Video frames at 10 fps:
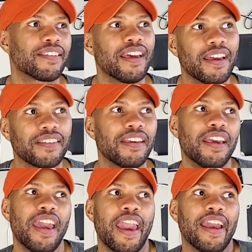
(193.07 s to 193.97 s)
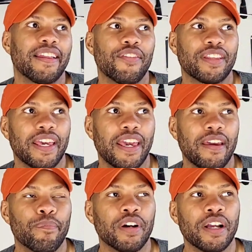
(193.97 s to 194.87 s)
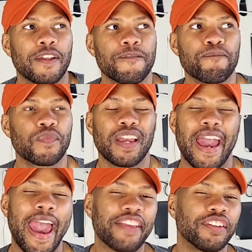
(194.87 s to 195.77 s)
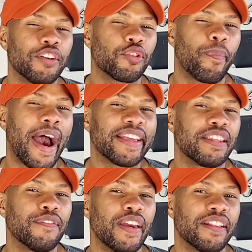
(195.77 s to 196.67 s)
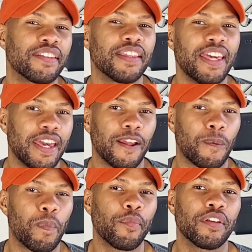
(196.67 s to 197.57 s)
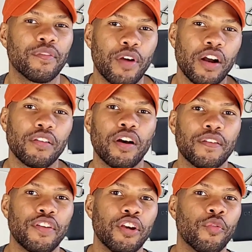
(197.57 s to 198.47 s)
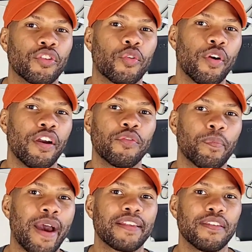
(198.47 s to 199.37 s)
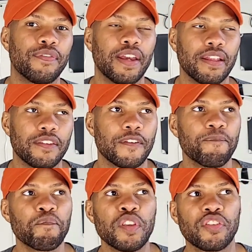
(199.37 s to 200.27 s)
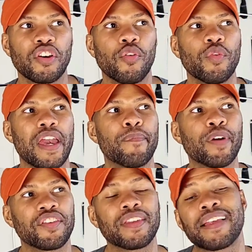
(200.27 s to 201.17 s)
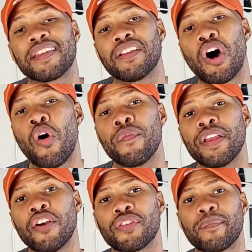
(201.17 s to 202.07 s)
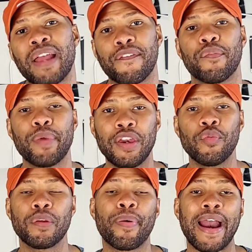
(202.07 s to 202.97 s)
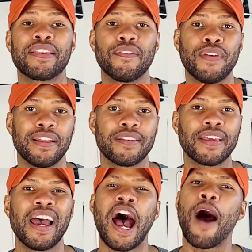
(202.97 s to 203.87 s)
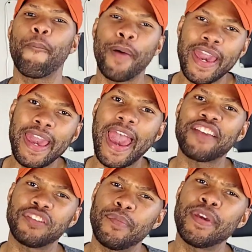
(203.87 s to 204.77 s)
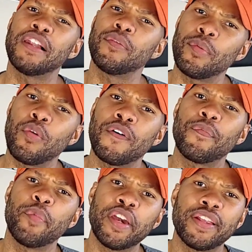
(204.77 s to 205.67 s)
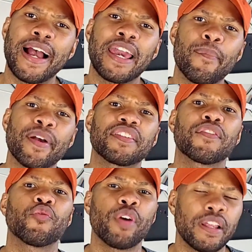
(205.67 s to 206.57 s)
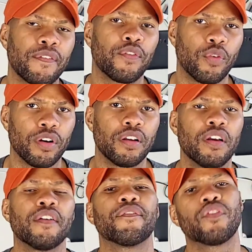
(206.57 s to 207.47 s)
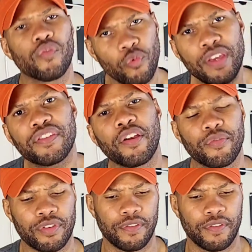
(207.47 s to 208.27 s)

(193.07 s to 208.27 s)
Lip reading: Duh. And everything. But actually, this is a Pisces Venus again. Remember the other video was Aquarius with Pisces Venus? So as much as I said in the old videos, I'm not familiar with the Pisces Venus, I may actually be a little bit more familiar than I gave myself credit for. Research.